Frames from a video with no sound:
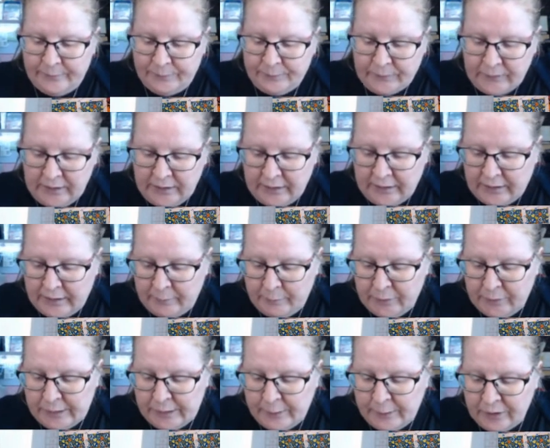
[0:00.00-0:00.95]
But
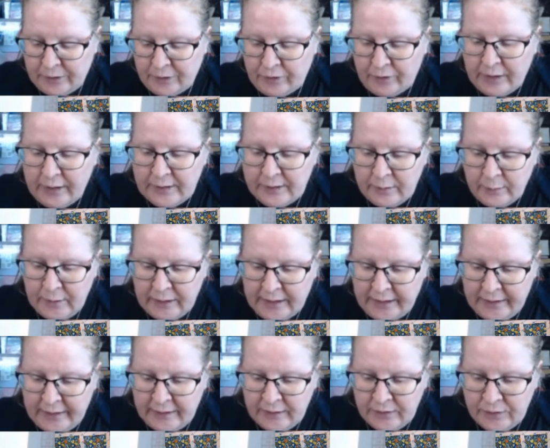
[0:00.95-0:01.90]
it's been a crazy
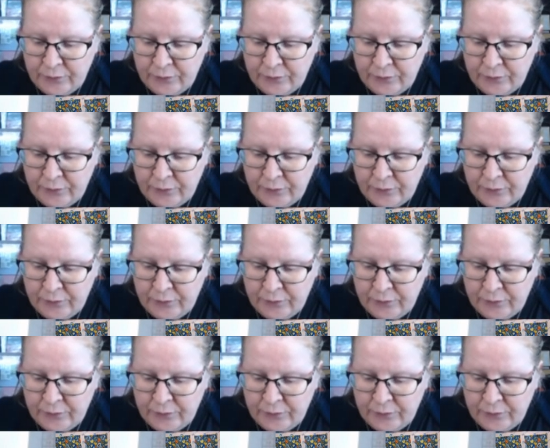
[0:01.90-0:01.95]
weekend